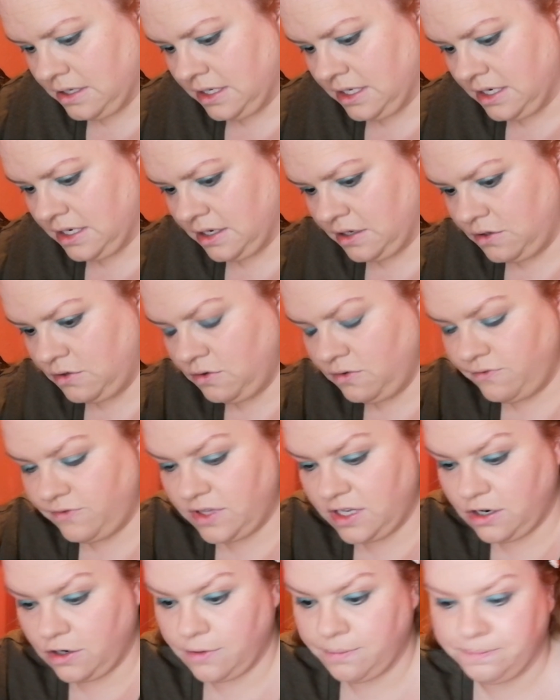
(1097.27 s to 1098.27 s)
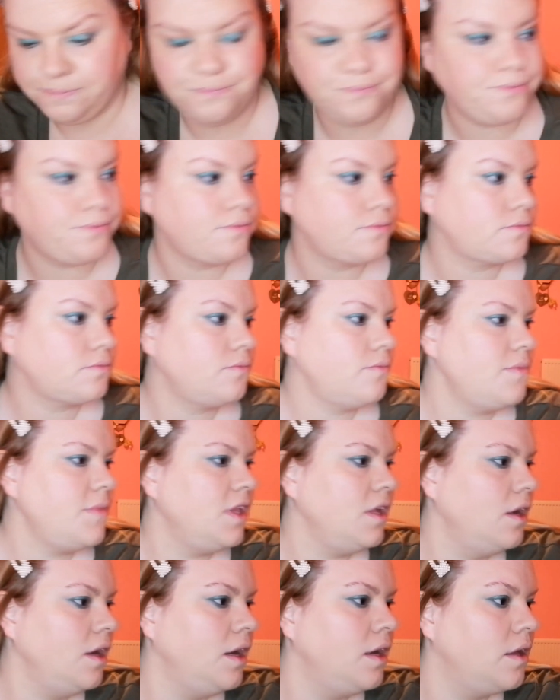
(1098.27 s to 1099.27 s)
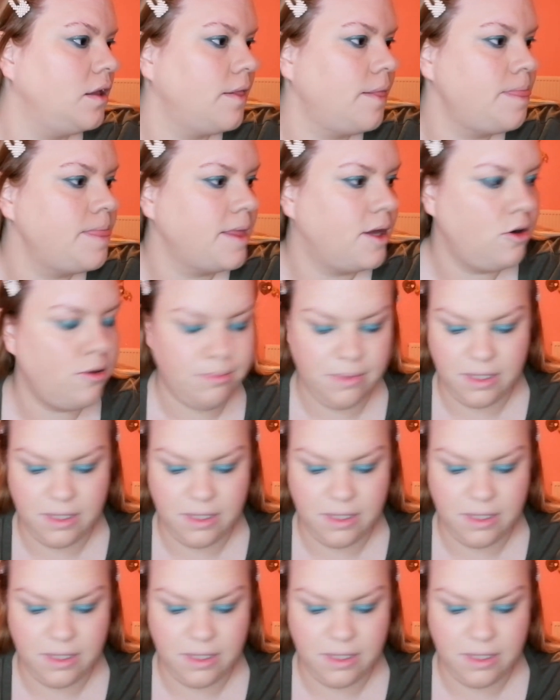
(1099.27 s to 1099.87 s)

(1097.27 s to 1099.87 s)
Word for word: it out of there. Got